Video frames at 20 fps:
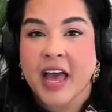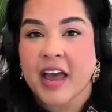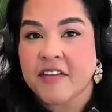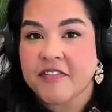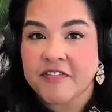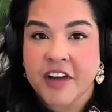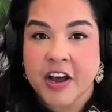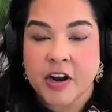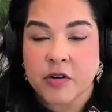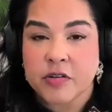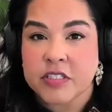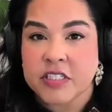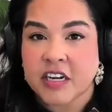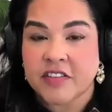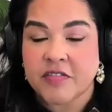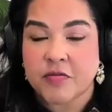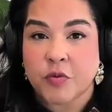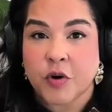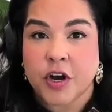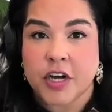had funnels that
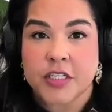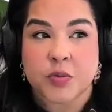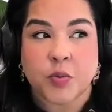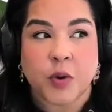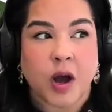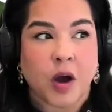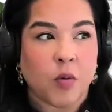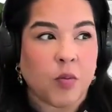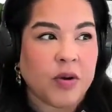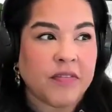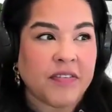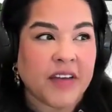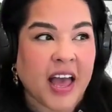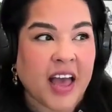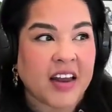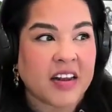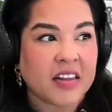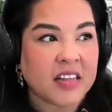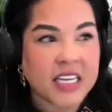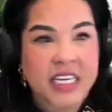have worked well, we've
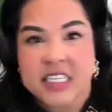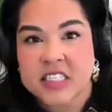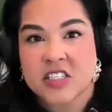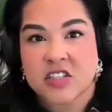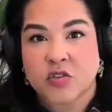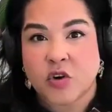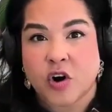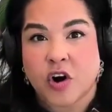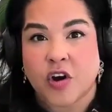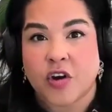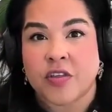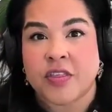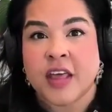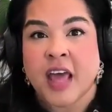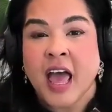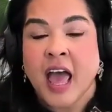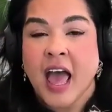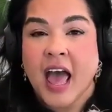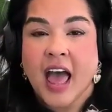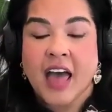had list growth,
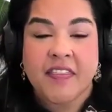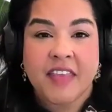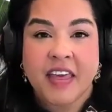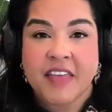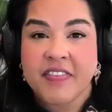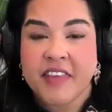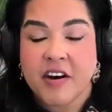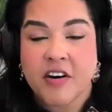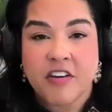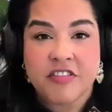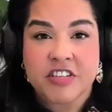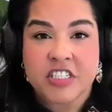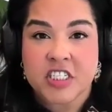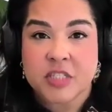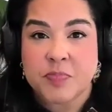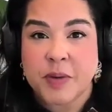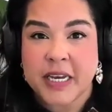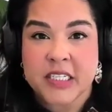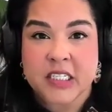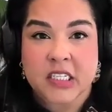and then there have
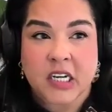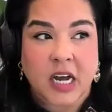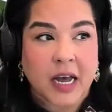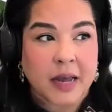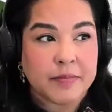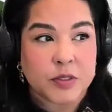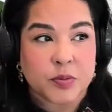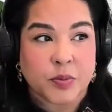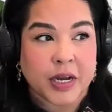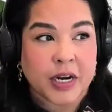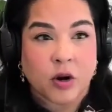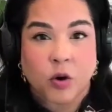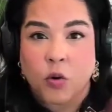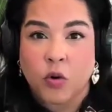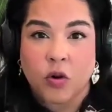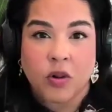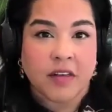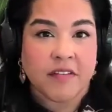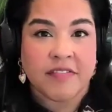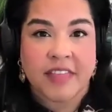just been times when
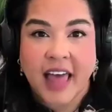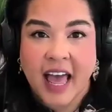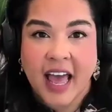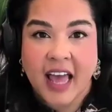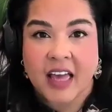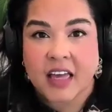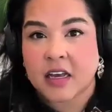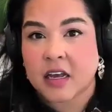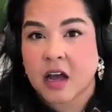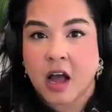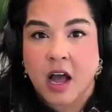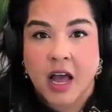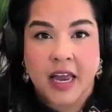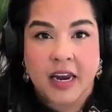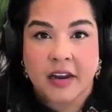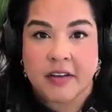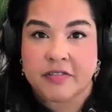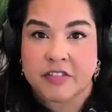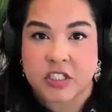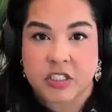all of that
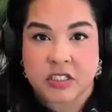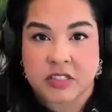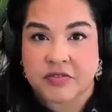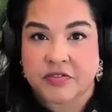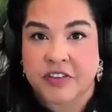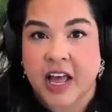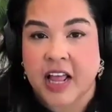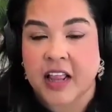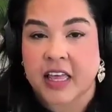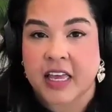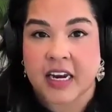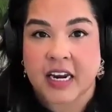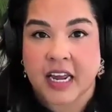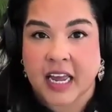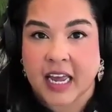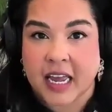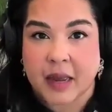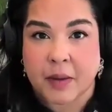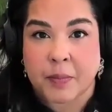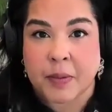kind of just fell in a
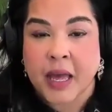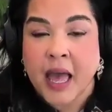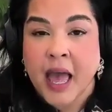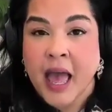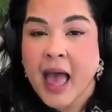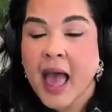heap.